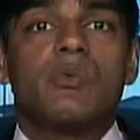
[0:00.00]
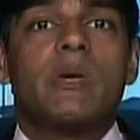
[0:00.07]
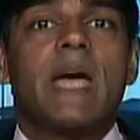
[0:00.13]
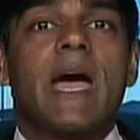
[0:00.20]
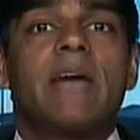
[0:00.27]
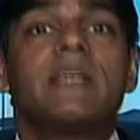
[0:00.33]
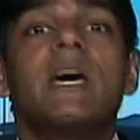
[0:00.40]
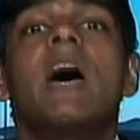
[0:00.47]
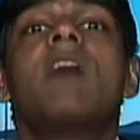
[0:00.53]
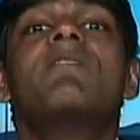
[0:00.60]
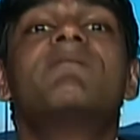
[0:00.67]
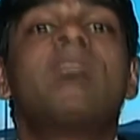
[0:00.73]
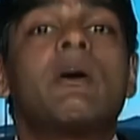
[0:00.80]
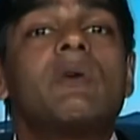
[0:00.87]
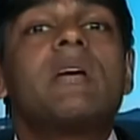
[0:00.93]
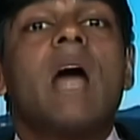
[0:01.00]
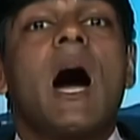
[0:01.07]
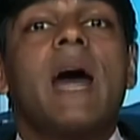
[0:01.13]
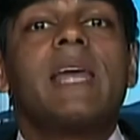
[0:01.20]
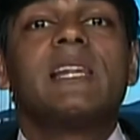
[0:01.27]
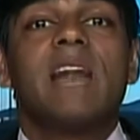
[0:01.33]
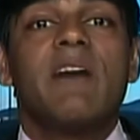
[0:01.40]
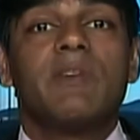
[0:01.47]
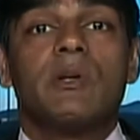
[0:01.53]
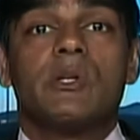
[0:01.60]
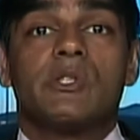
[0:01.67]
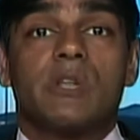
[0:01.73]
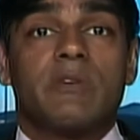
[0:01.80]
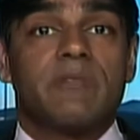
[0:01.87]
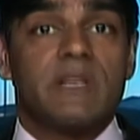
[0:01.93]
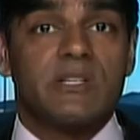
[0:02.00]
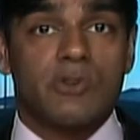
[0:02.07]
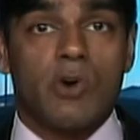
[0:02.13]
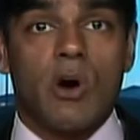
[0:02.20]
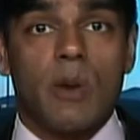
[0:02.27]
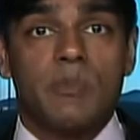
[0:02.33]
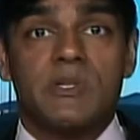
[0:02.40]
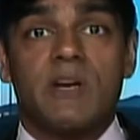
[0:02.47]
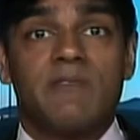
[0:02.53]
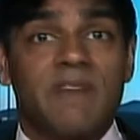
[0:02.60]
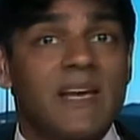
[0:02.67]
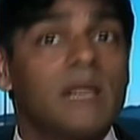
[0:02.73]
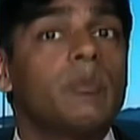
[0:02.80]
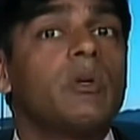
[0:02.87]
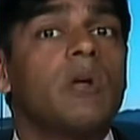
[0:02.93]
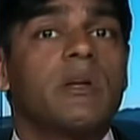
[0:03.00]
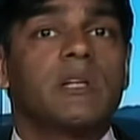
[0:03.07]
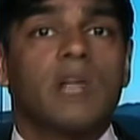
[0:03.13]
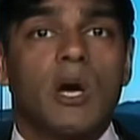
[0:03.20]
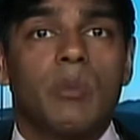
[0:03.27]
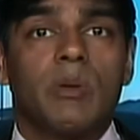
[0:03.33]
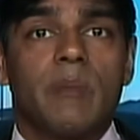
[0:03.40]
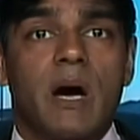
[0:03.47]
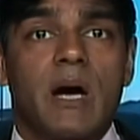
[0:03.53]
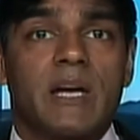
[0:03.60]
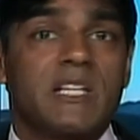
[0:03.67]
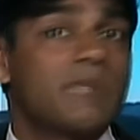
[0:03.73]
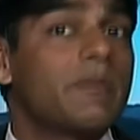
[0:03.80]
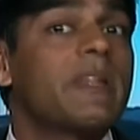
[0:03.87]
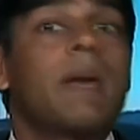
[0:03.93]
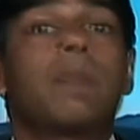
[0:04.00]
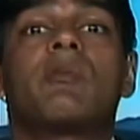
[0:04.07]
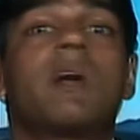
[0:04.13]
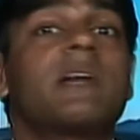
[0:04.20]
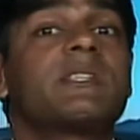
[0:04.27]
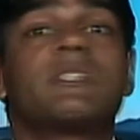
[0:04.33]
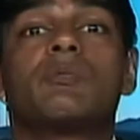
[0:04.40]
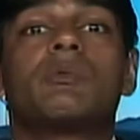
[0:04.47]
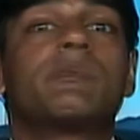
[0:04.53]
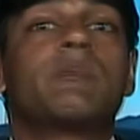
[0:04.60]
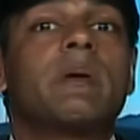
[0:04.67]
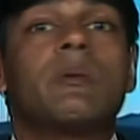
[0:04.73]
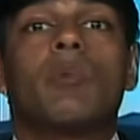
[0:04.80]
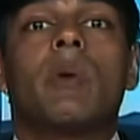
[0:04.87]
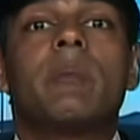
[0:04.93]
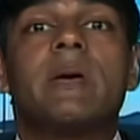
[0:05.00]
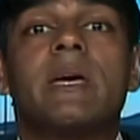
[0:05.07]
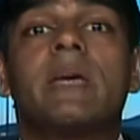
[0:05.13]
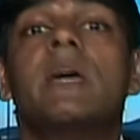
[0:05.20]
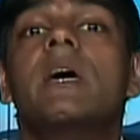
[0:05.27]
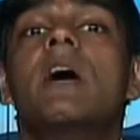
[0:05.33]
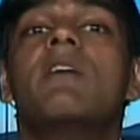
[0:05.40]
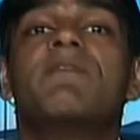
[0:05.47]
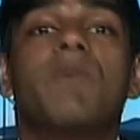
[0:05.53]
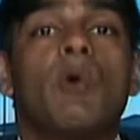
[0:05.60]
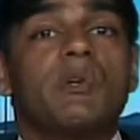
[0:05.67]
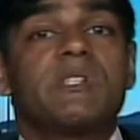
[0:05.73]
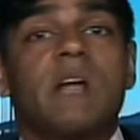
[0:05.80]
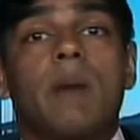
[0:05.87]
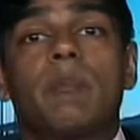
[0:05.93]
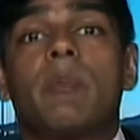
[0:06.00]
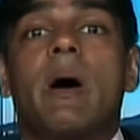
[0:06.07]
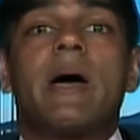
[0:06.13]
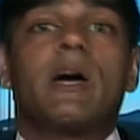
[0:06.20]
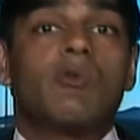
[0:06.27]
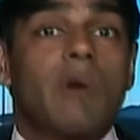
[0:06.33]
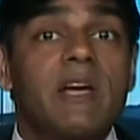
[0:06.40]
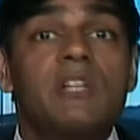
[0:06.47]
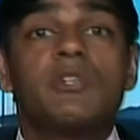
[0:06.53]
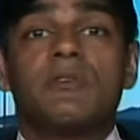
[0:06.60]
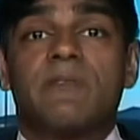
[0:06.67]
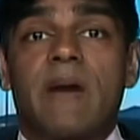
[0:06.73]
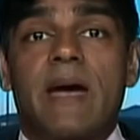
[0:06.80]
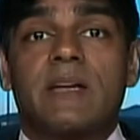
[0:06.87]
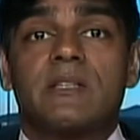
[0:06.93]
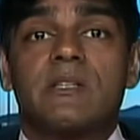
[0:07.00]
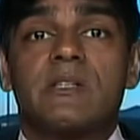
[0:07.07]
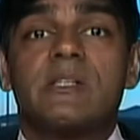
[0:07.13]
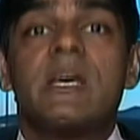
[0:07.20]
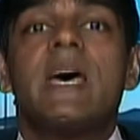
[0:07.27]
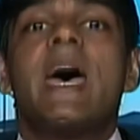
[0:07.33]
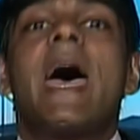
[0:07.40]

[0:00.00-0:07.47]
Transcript: We had very high levels of these crops available on global markets, but their prices was, were being forced up by a range of factors.